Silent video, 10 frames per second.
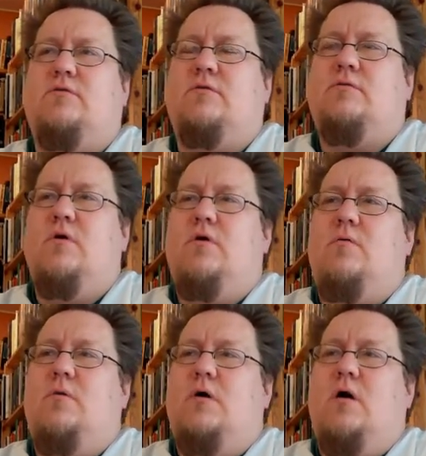so
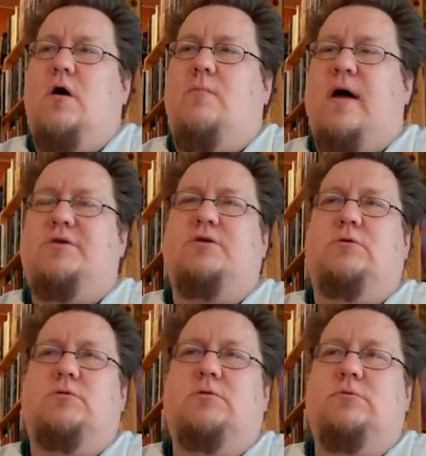a
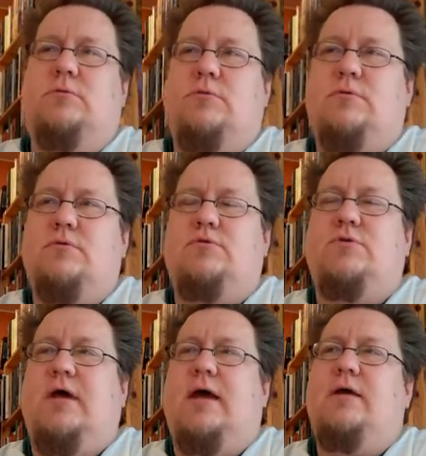magical
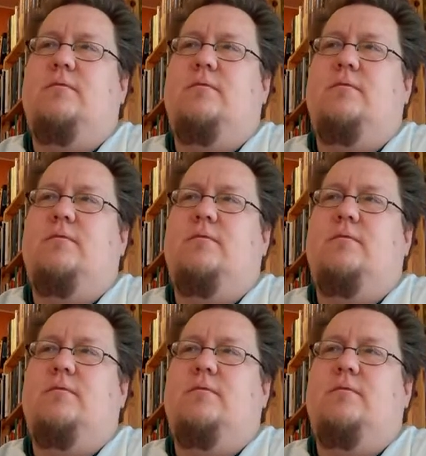today.